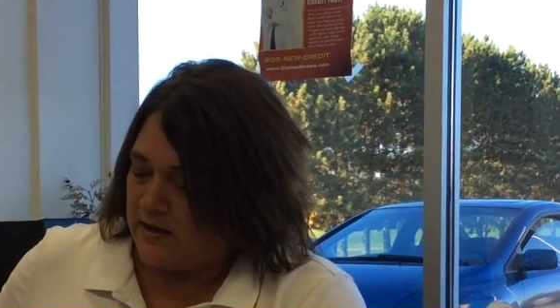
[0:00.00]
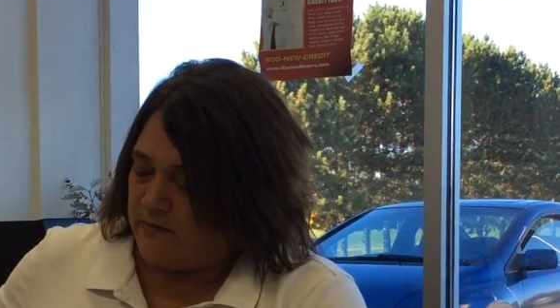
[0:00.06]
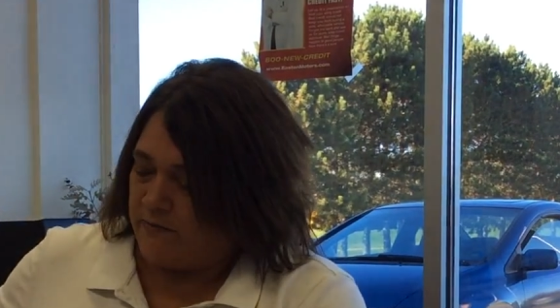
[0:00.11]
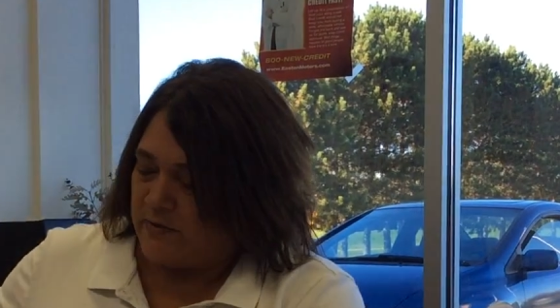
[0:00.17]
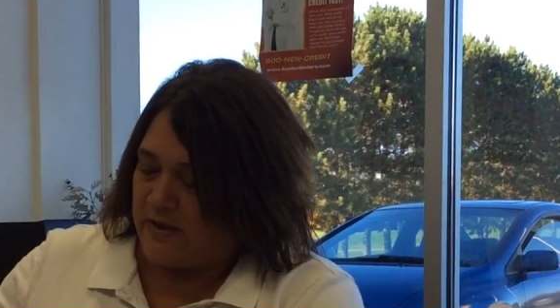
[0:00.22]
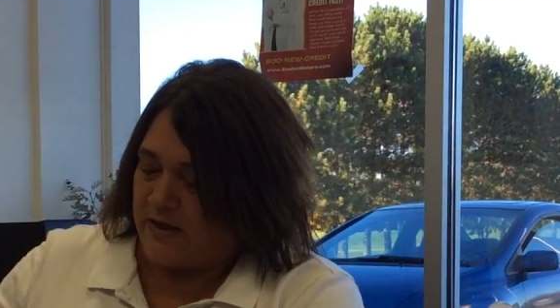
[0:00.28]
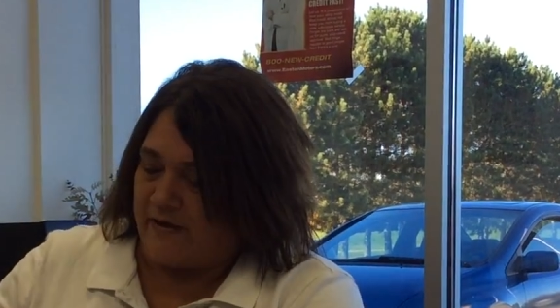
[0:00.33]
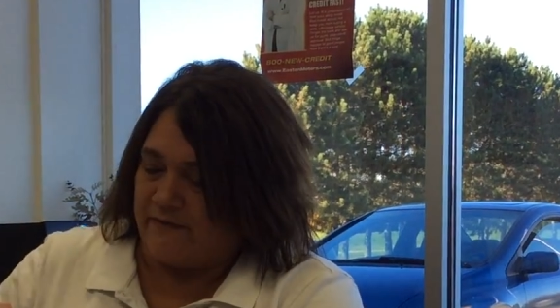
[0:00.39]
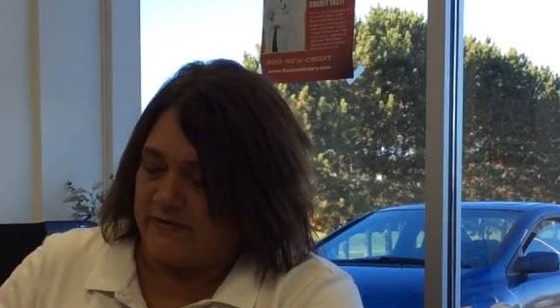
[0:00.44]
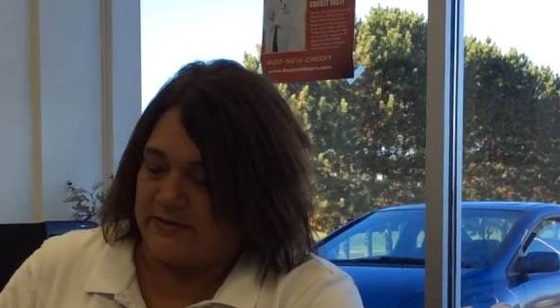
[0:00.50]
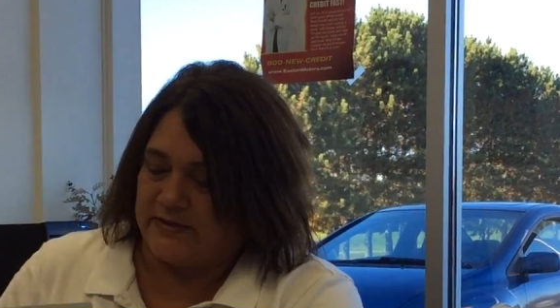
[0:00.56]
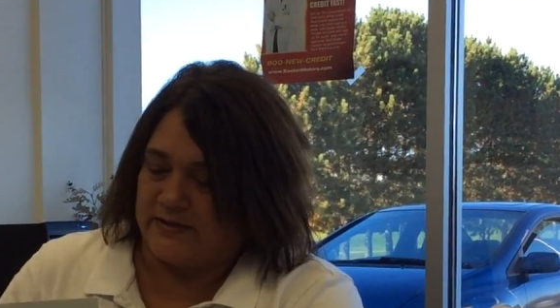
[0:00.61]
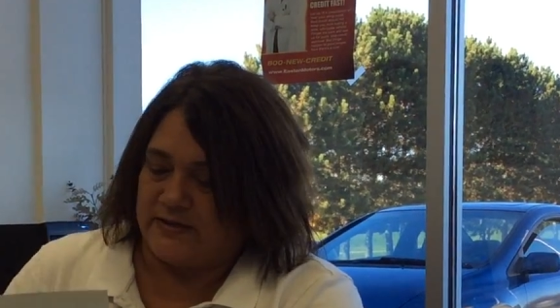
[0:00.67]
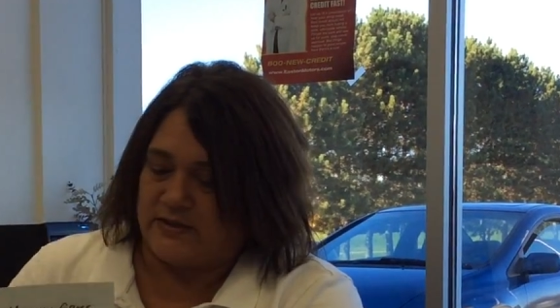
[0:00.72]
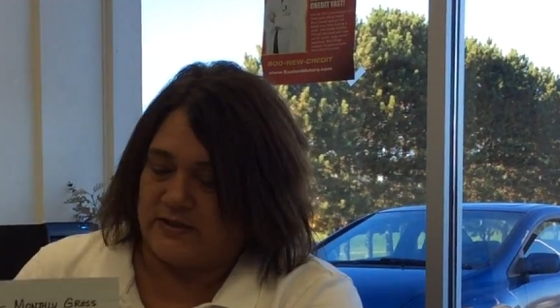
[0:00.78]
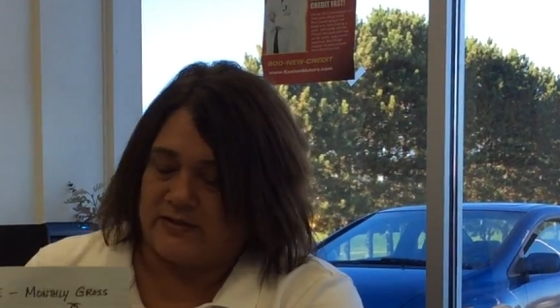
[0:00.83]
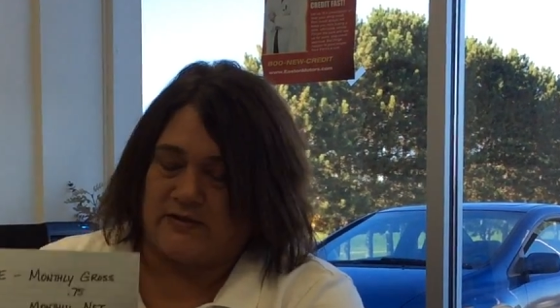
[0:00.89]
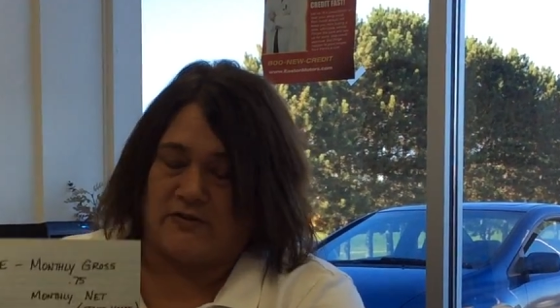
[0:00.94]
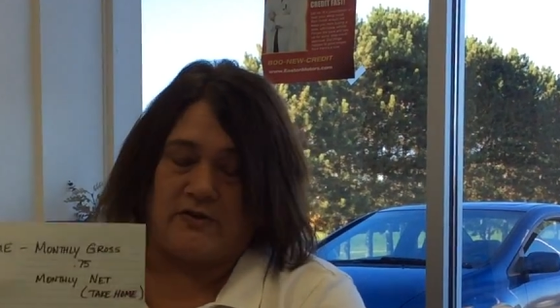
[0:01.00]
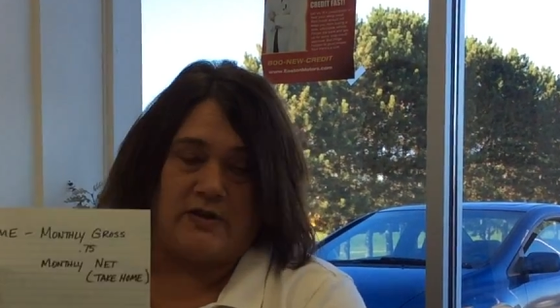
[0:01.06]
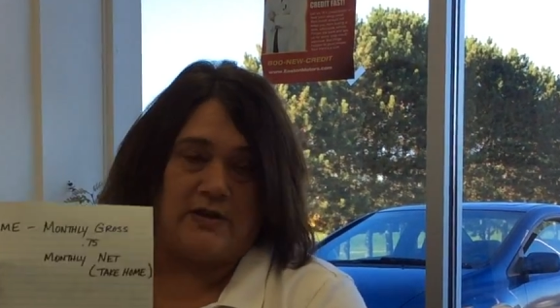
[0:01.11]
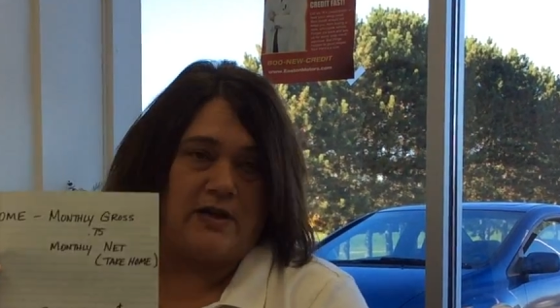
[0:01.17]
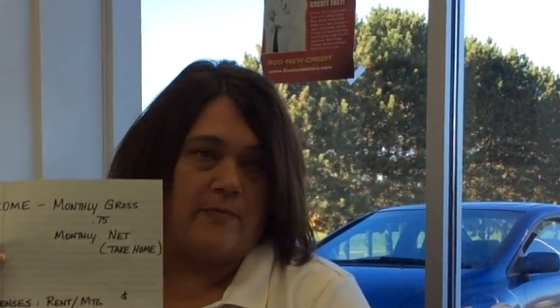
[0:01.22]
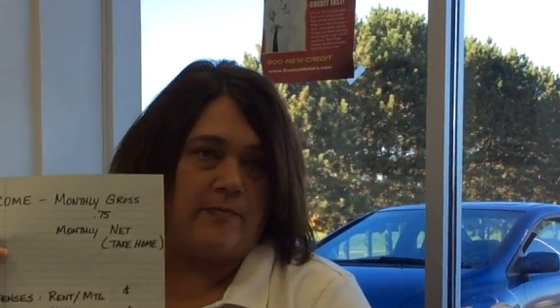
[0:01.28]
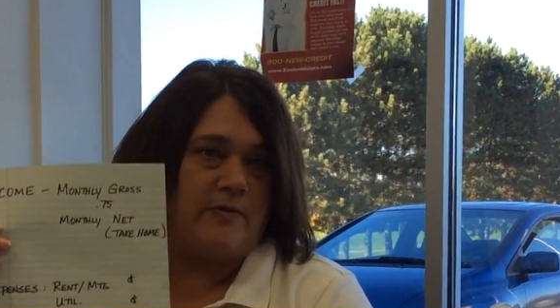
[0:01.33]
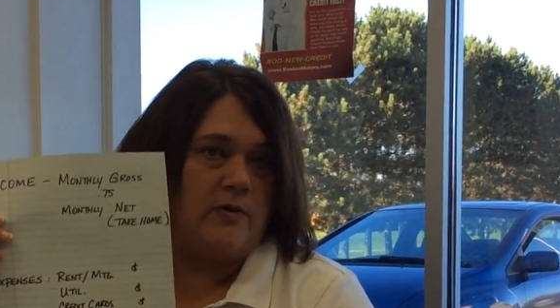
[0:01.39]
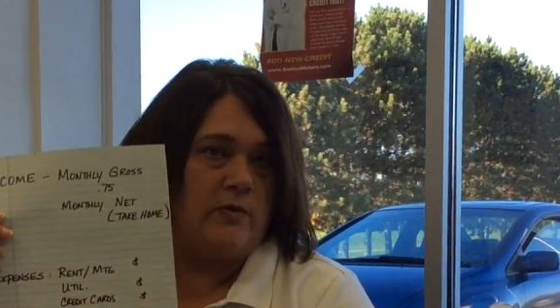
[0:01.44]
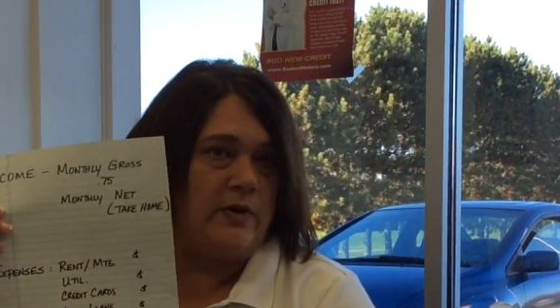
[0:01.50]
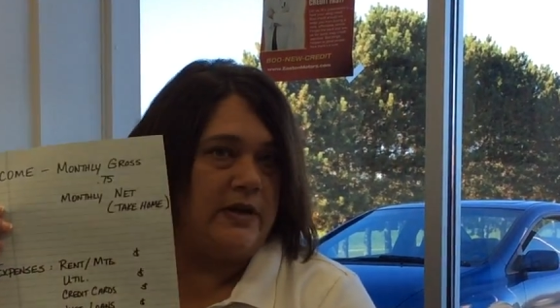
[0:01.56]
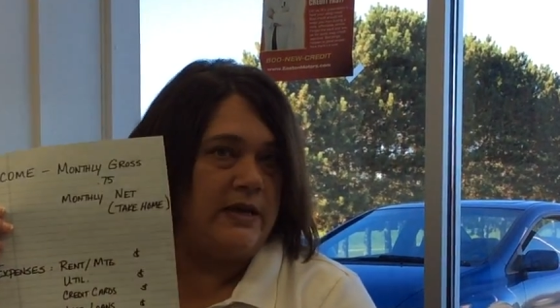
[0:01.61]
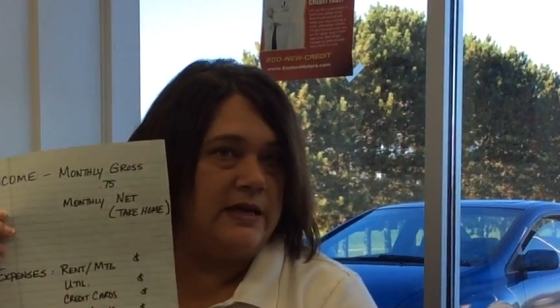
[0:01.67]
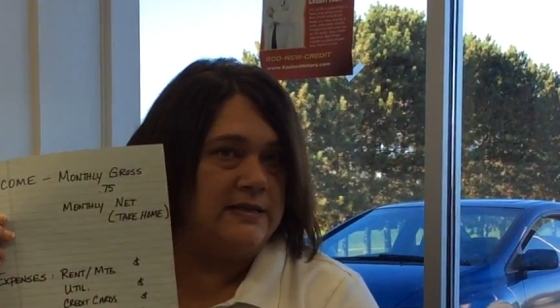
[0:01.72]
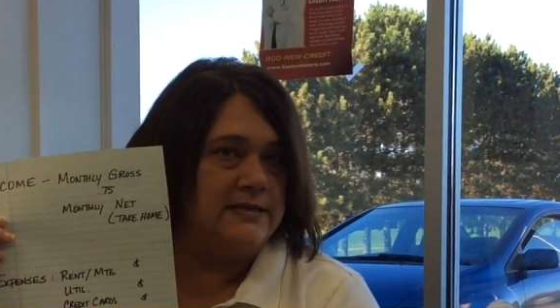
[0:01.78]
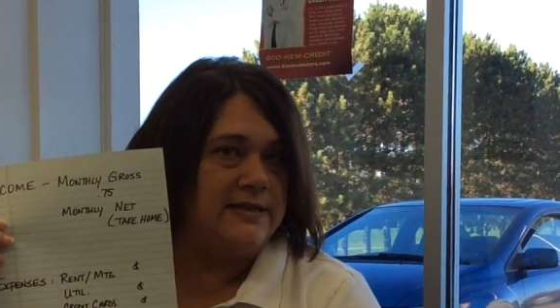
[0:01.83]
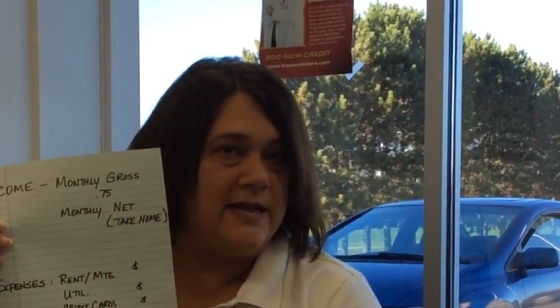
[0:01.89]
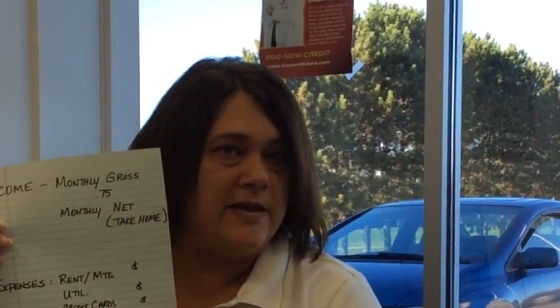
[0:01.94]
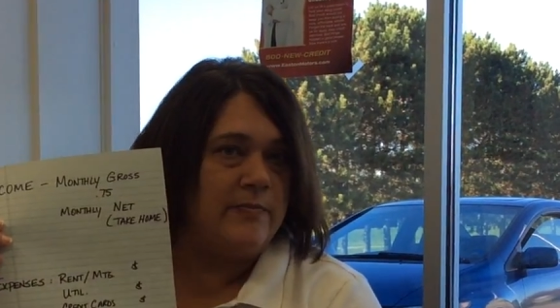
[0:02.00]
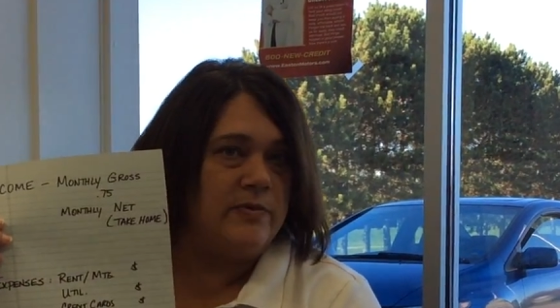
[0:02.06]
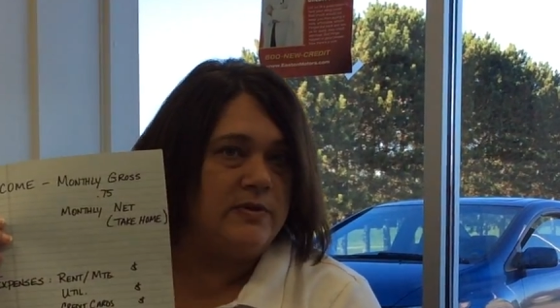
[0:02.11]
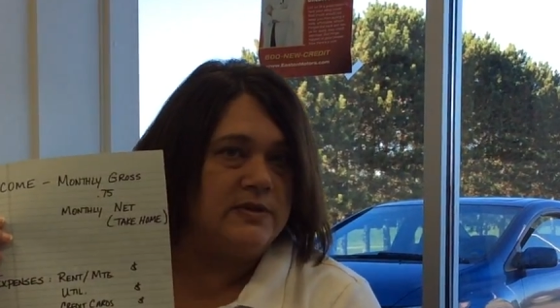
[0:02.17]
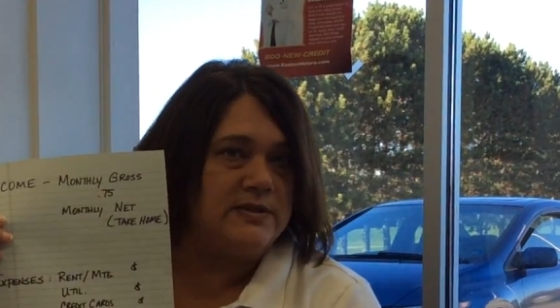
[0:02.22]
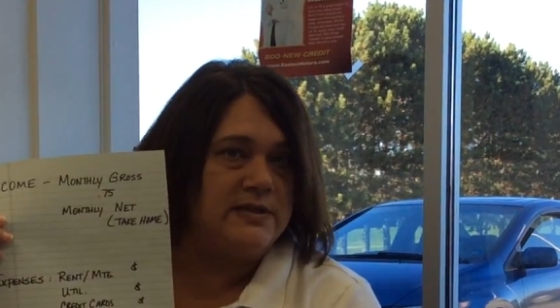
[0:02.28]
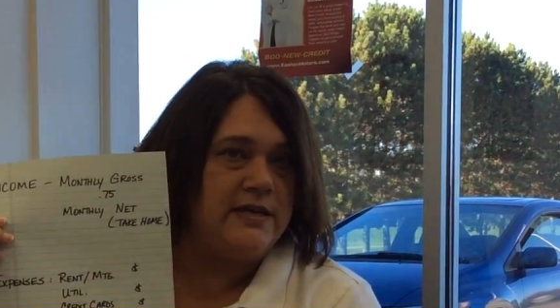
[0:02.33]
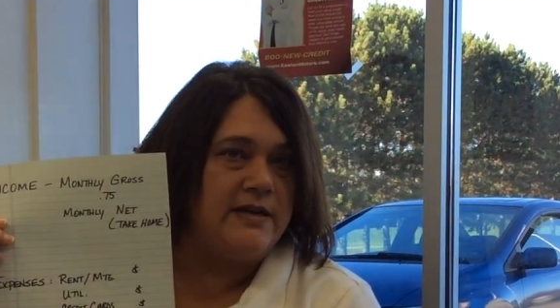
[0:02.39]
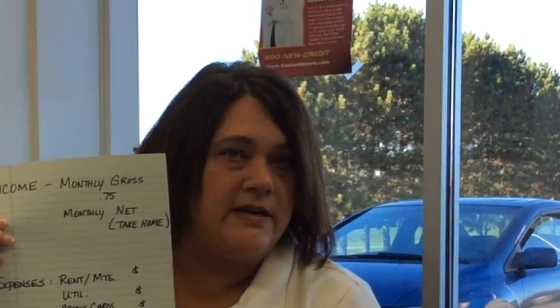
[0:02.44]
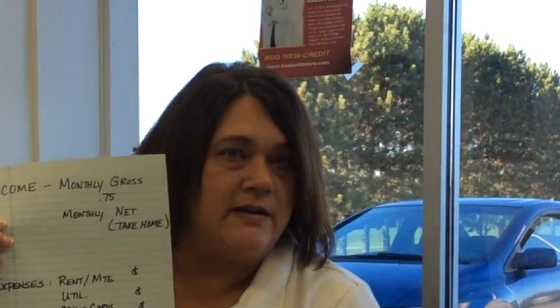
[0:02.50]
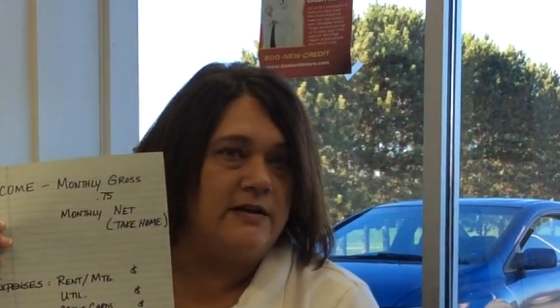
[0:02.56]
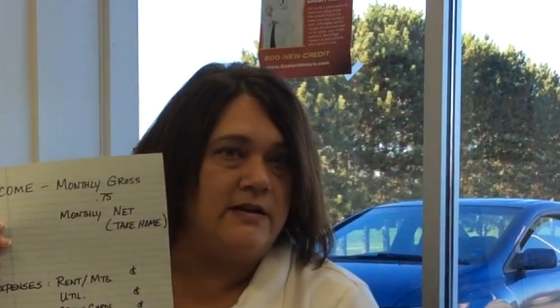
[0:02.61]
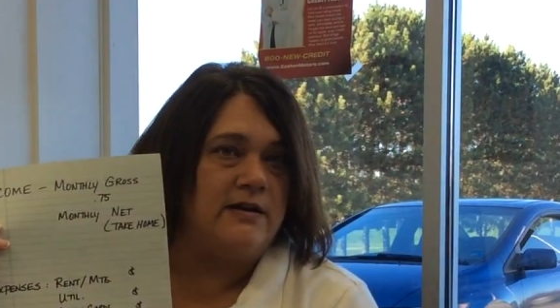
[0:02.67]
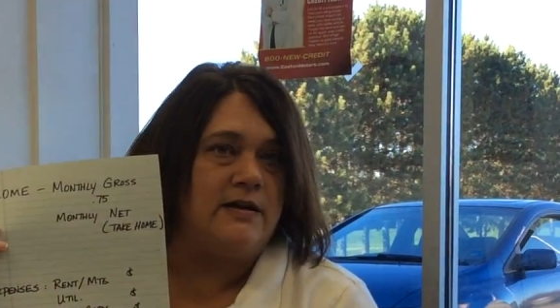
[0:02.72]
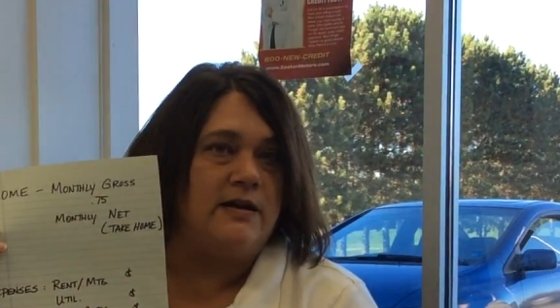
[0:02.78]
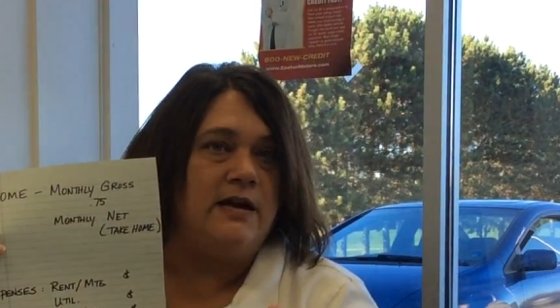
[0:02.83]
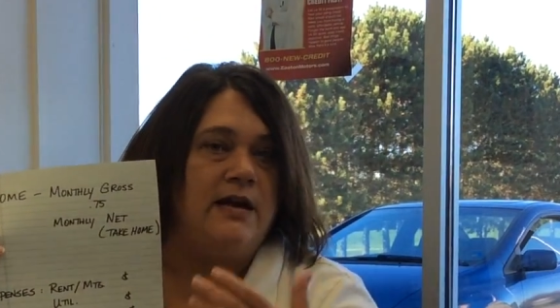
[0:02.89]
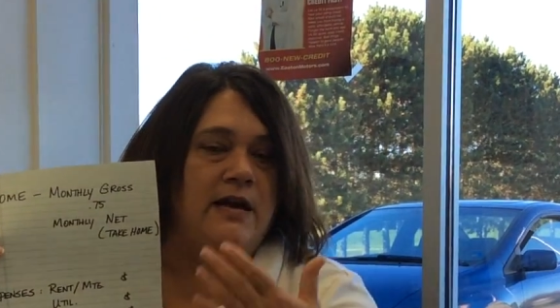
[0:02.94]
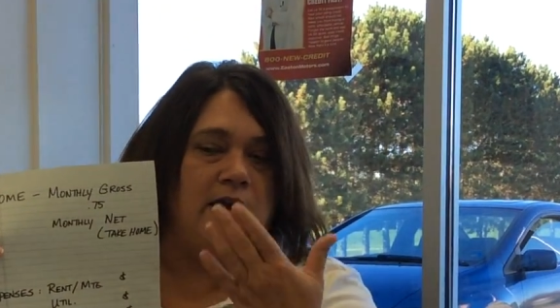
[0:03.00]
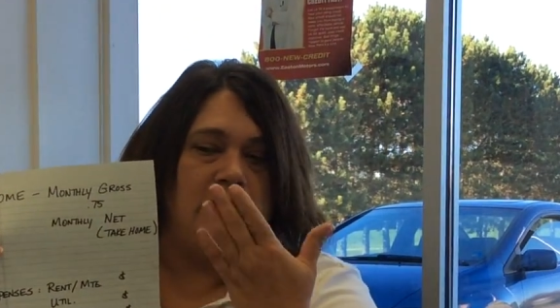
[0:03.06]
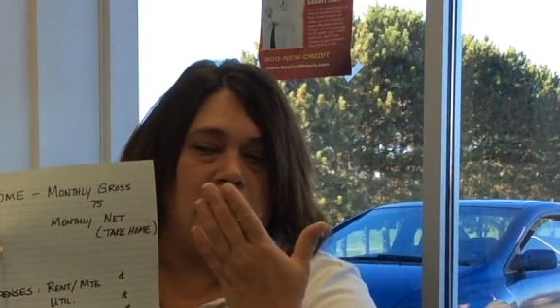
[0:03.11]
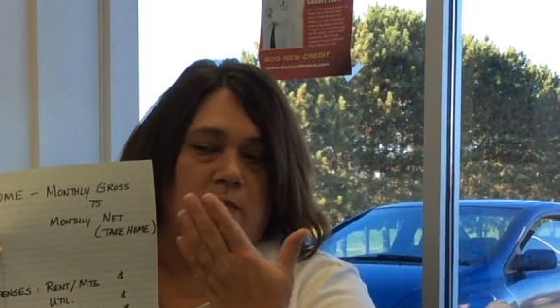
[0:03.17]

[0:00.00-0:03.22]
And we'll obviously just show you a couple quick examples here.